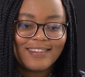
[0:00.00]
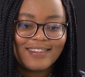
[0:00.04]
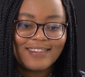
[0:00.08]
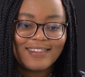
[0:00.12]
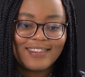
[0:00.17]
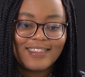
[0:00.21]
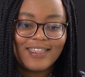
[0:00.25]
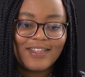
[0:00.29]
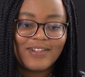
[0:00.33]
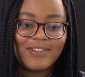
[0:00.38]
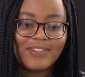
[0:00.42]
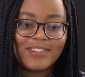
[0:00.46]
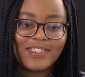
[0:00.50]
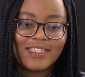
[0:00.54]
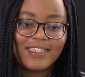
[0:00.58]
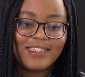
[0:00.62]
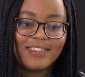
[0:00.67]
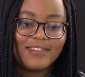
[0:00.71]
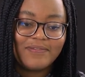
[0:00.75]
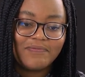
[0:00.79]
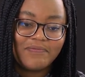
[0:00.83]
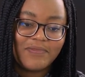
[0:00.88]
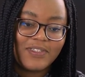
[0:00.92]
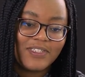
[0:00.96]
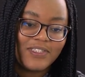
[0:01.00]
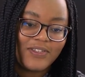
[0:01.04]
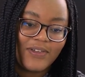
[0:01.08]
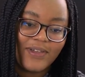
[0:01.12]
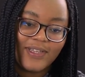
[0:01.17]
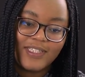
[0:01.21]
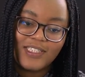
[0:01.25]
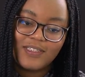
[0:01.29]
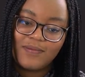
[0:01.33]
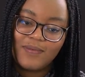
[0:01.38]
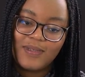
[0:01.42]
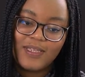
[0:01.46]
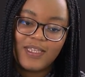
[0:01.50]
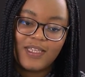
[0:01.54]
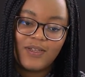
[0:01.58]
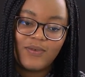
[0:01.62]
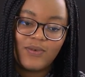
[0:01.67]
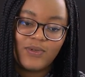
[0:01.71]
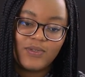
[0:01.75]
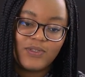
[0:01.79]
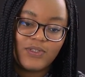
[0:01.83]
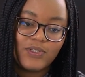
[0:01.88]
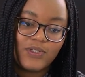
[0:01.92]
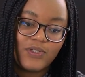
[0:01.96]
delta is going to be
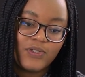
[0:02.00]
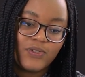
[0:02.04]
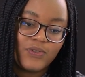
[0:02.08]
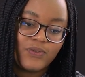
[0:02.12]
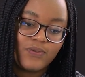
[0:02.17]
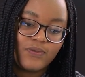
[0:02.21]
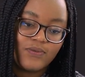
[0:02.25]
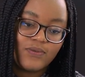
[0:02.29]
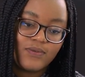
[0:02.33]
equal to